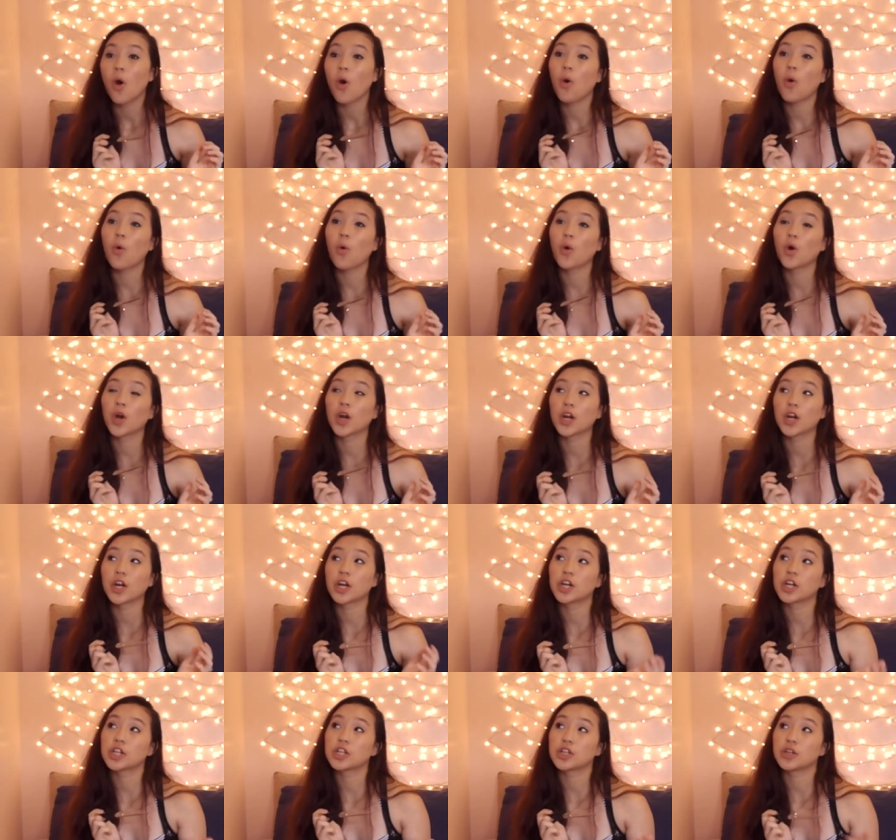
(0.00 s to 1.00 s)

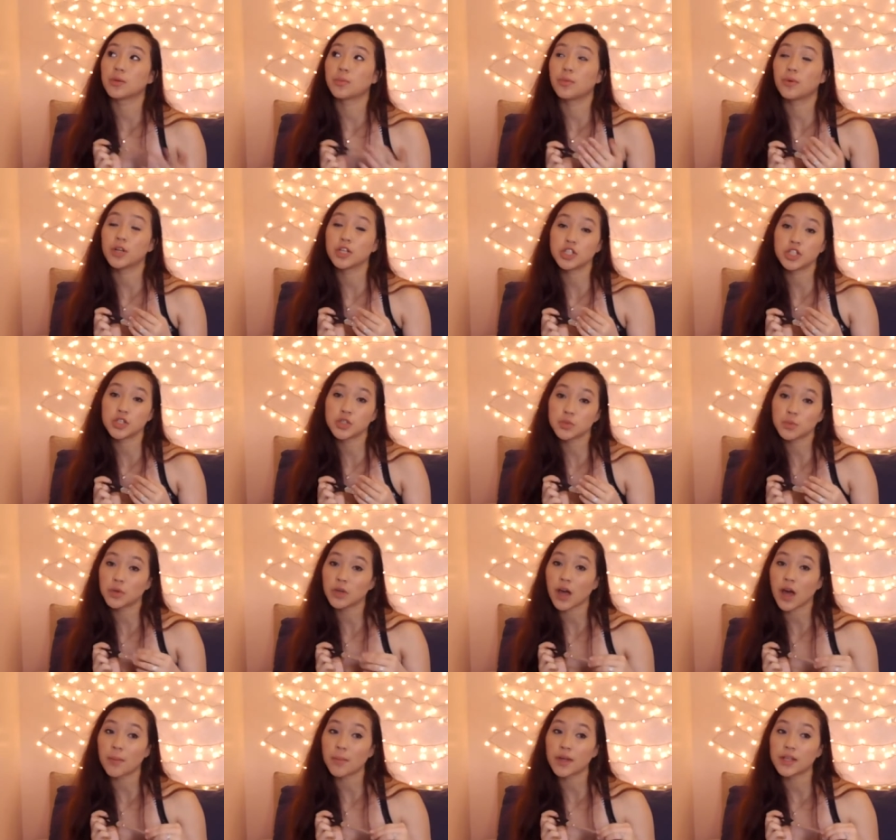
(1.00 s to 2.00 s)
or your pointe shoes will
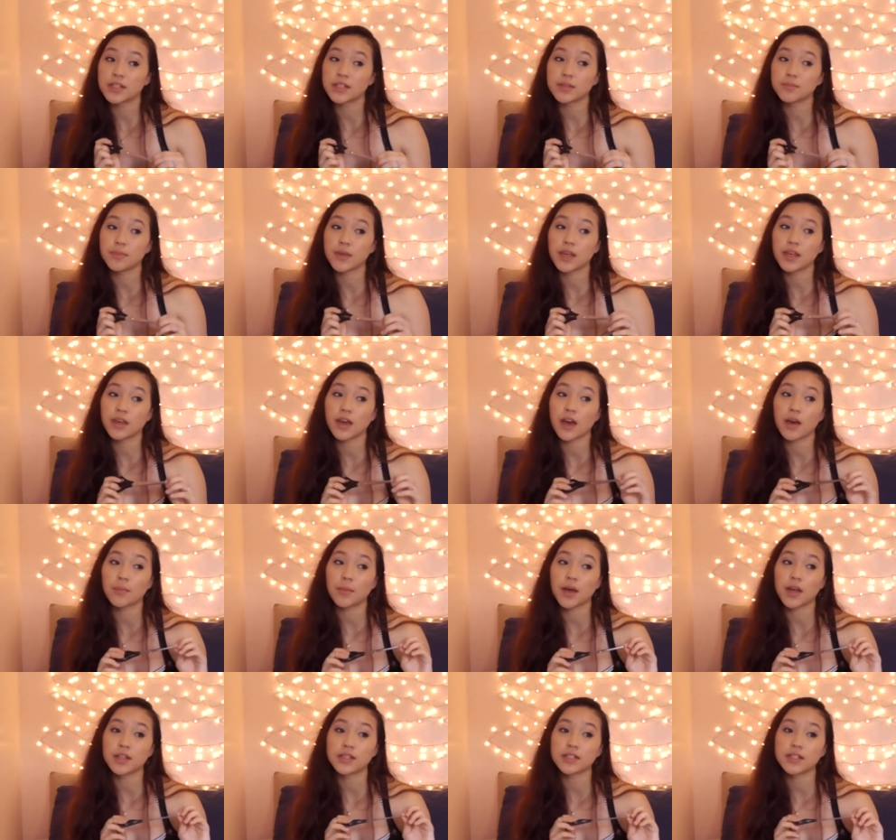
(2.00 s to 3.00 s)
come un become
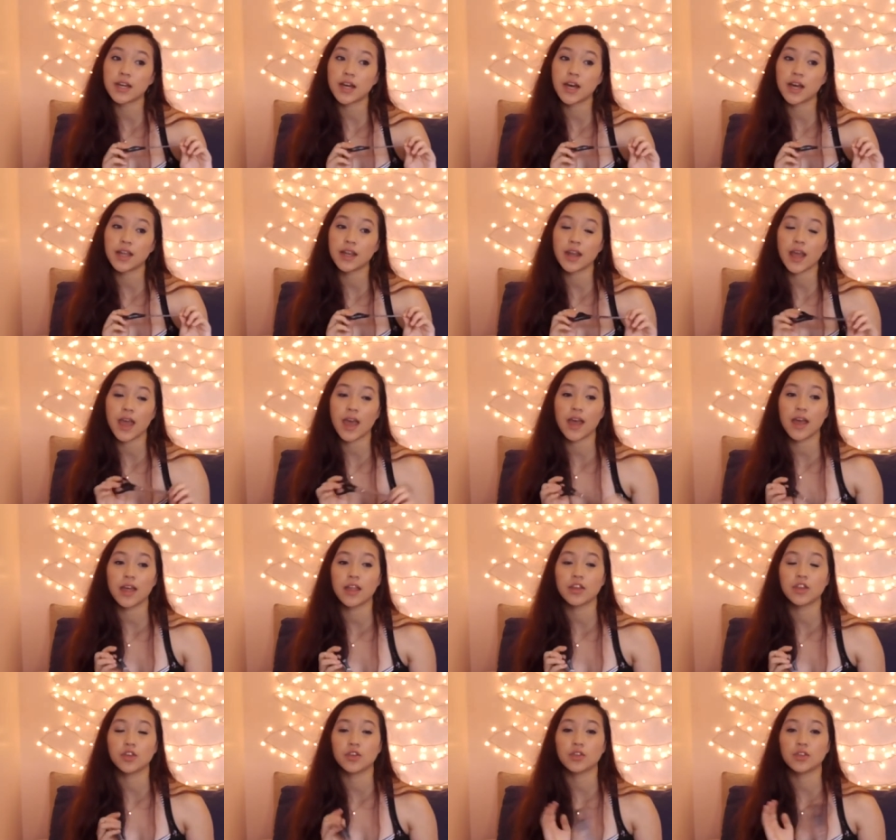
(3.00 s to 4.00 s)
undone
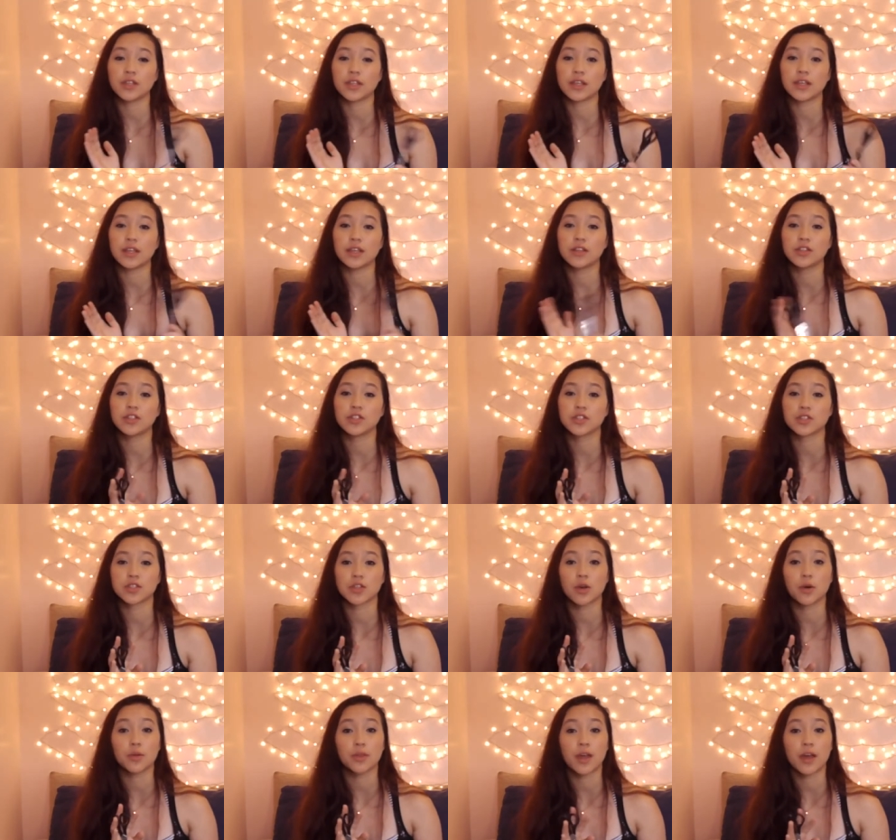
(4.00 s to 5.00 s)
and you'll need to
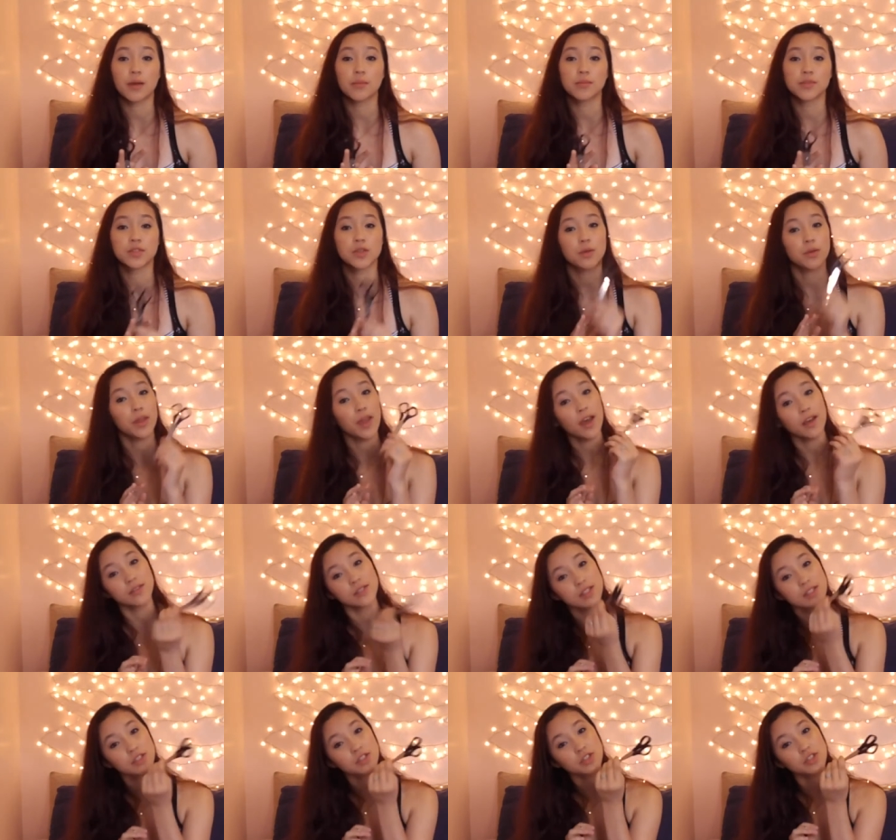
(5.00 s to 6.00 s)
sew them. So yeah,
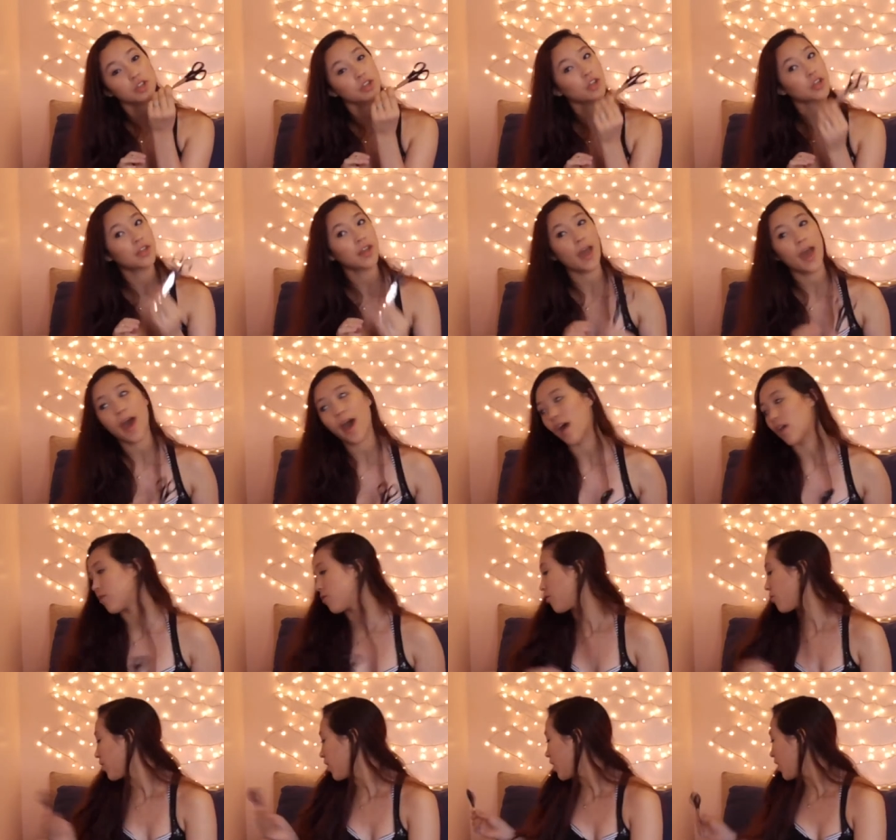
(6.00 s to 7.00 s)
scissors are good to have.
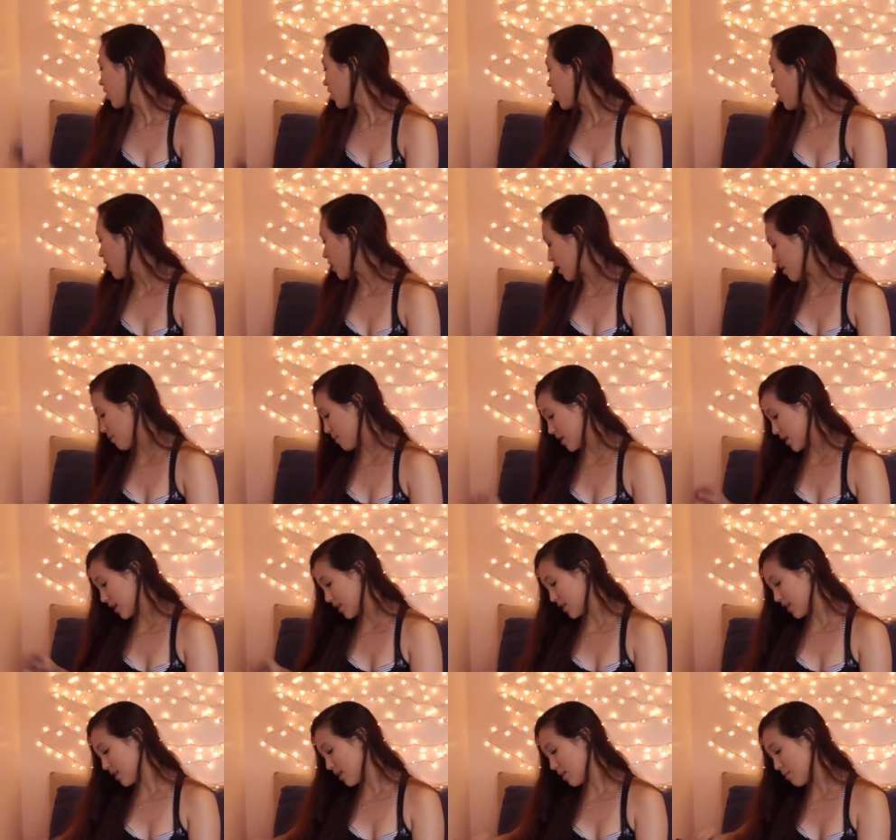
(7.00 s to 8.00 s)
Um, and
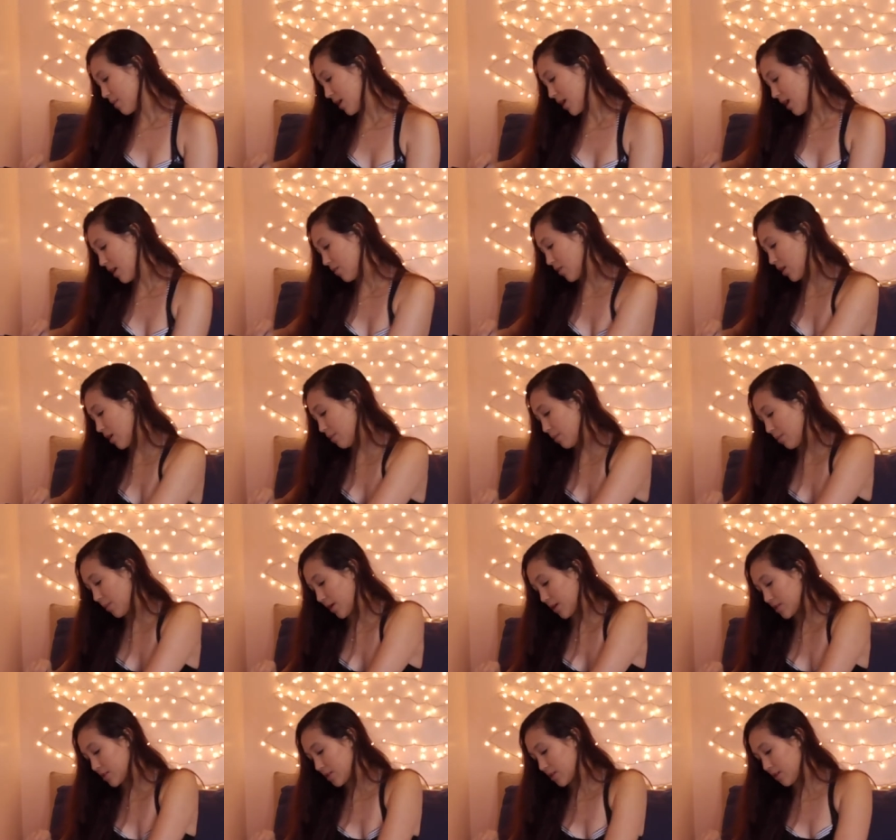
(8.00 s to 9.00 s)
I think I might have a couple
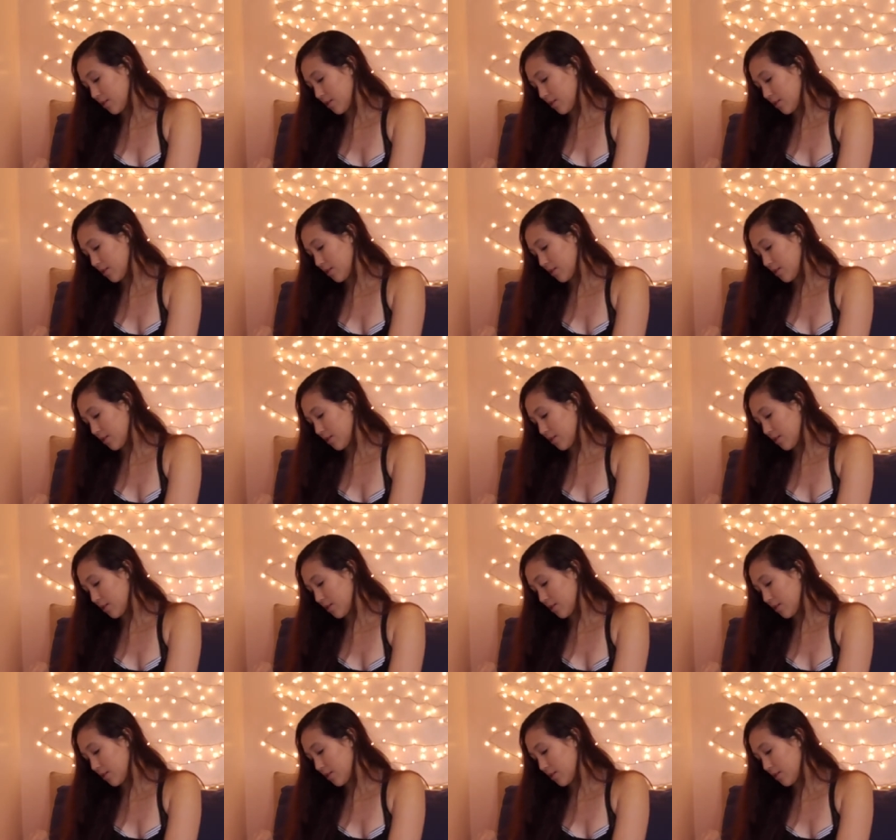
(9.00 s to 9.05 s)
pairs.